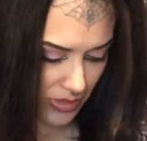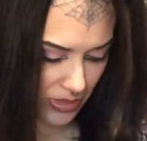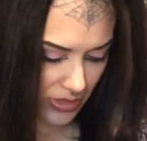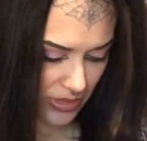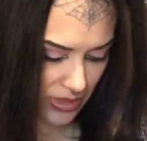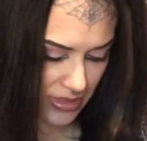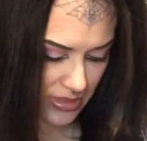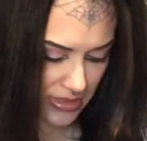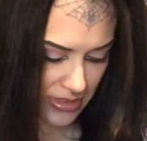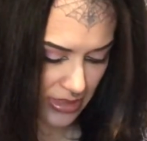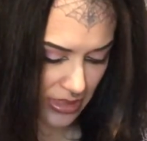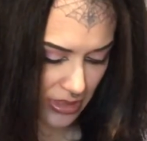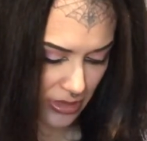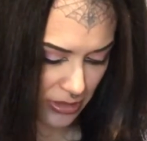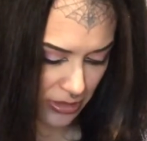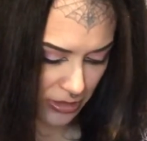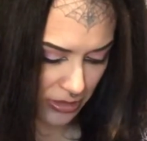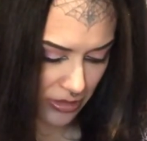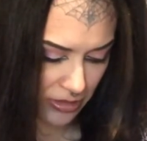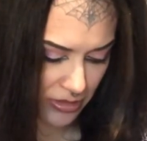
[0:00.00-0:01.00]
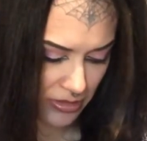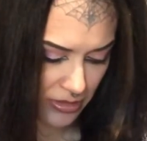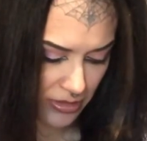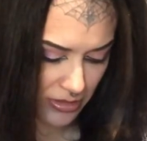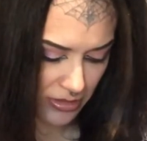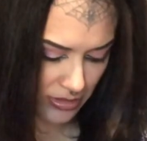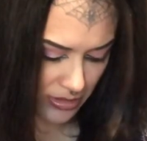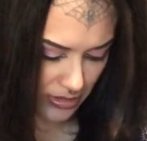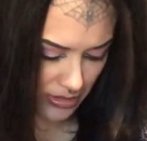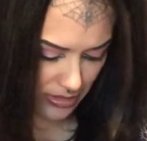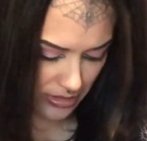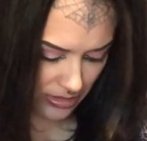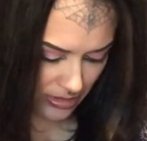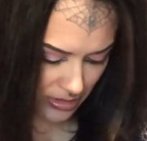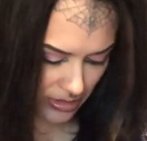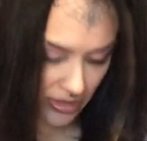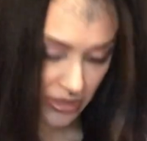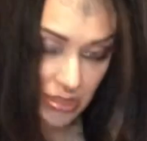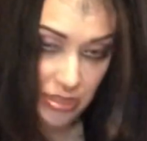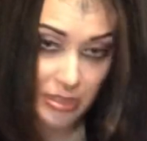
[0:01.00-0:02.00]
The seller
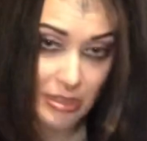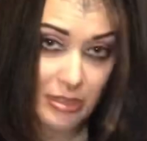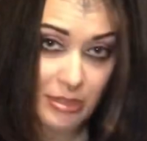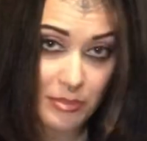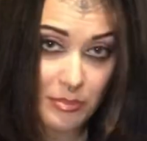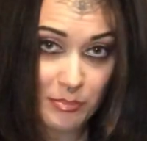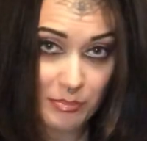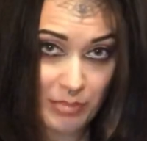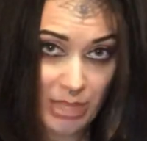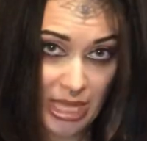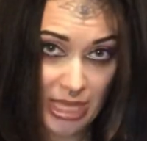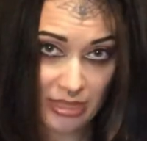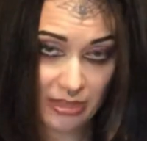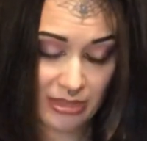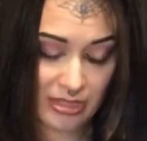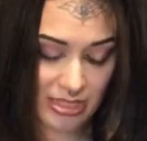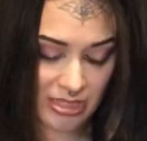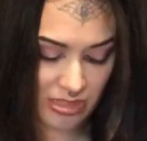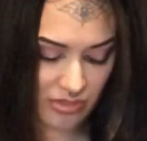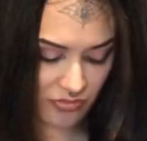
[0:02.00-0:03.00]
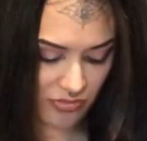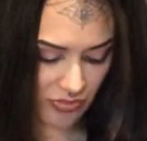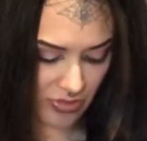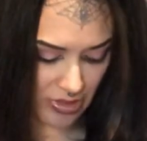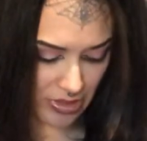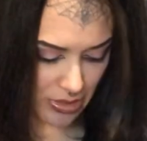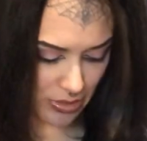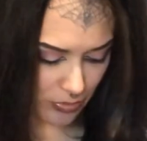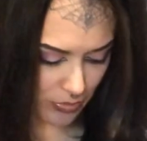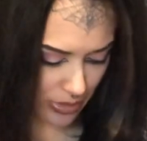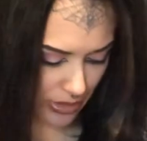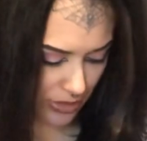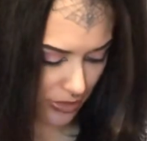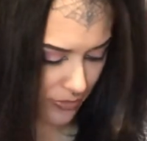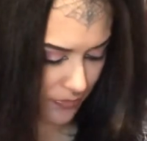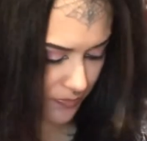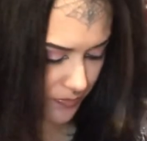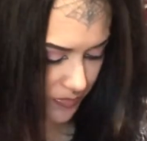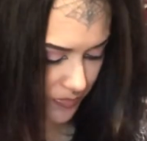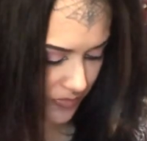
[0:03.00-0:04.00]
packed these very
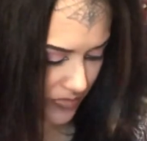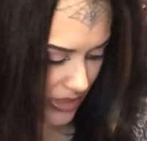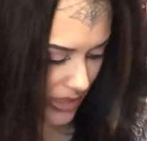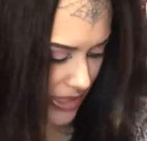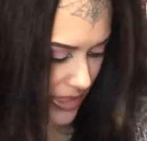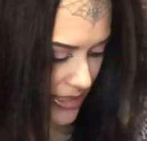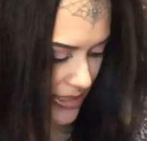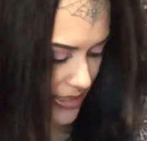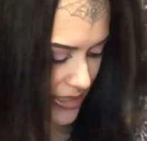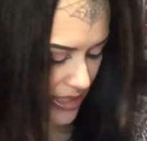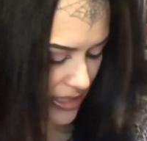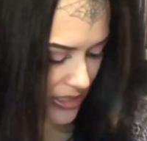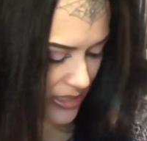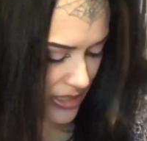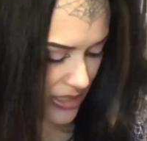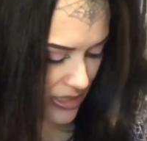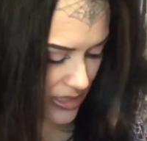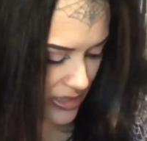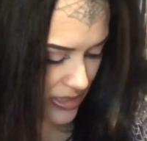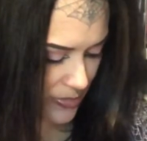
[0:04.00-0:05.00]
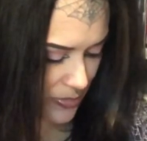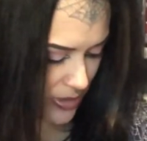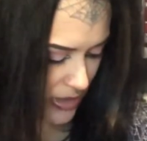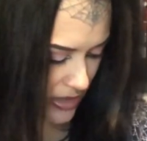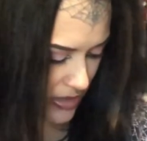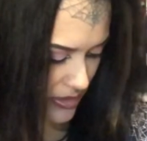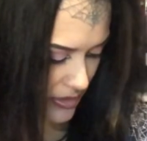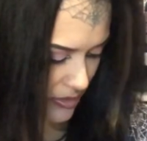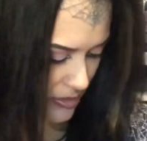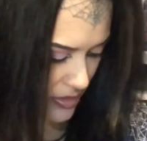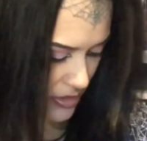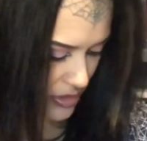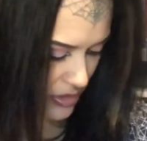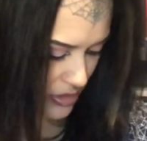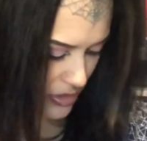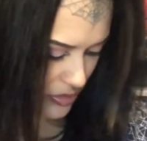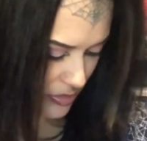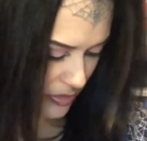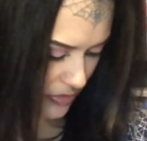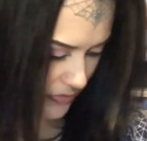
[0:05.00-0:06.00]
well, and I say these because there's
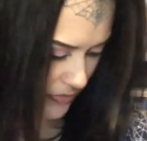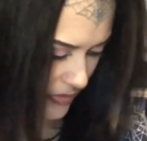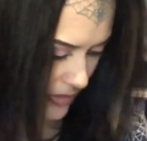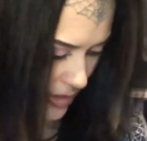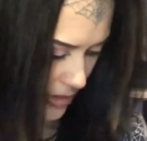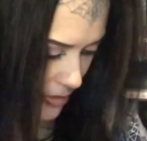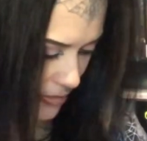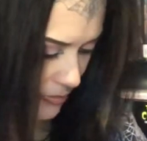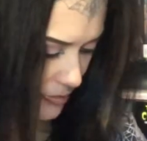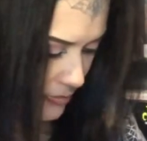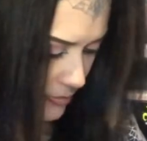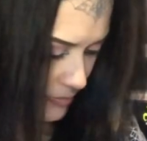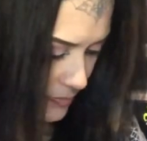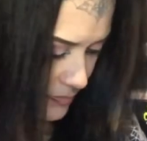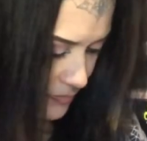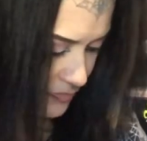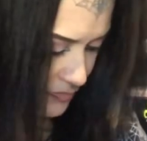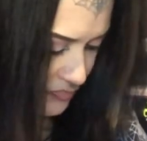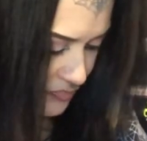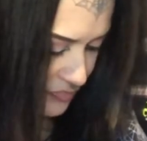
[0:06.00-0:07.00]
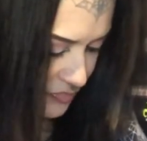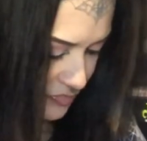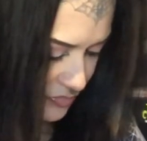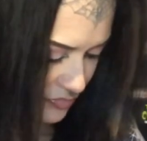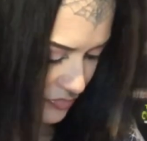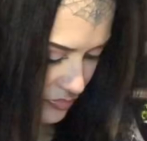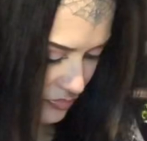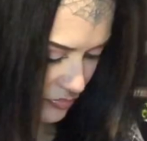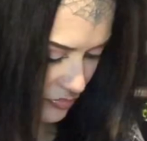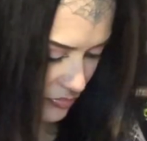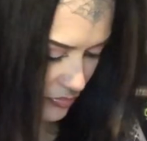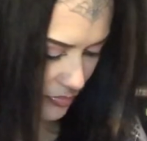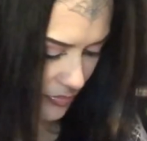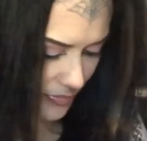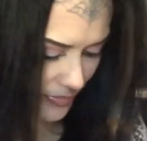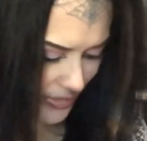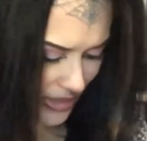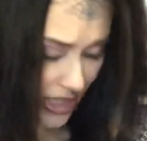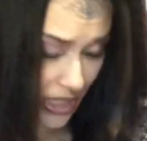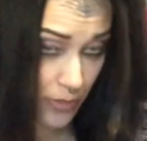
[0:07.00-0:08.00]
two of them.
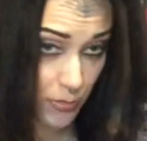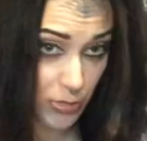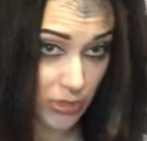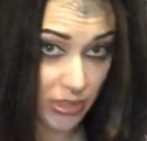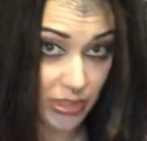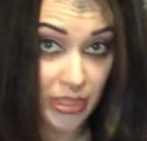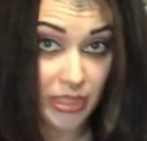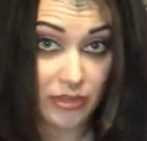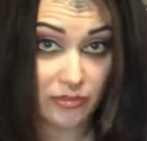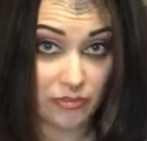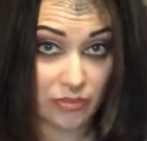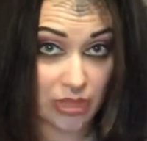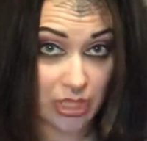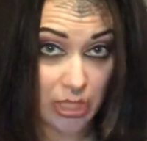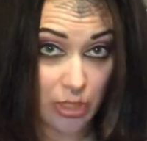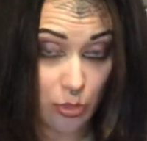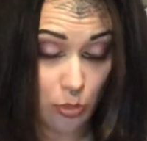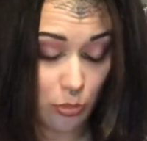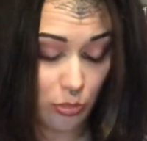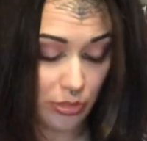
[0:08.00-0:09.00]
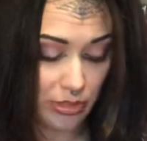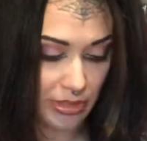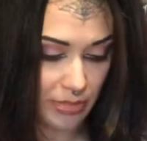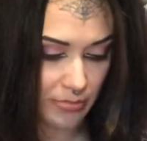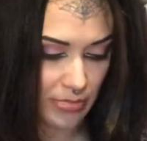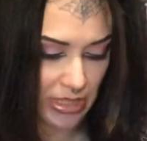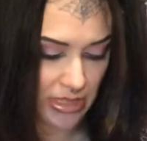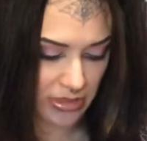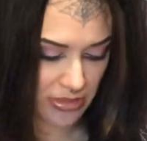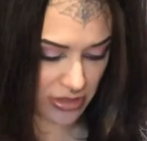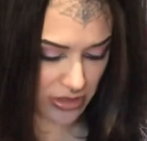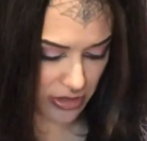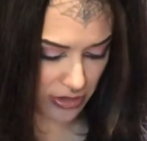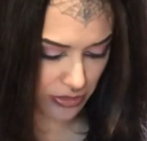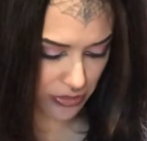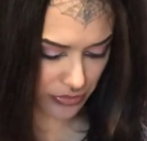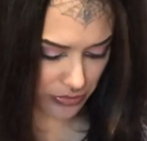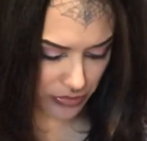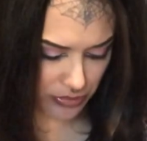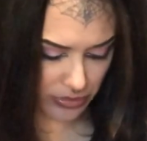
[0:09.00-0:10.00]
I believe they only made
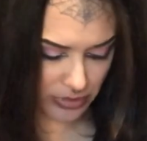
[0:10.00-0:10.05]
two.